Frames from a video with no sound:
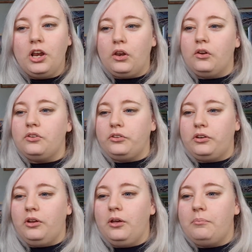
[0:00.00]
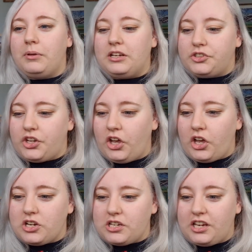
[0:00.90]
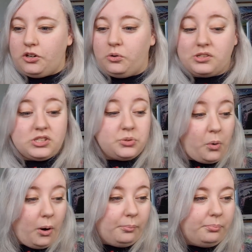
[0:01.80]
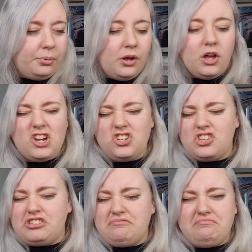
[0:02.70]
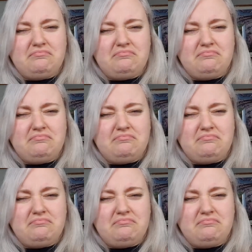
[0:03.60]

London being turned into a swamp, just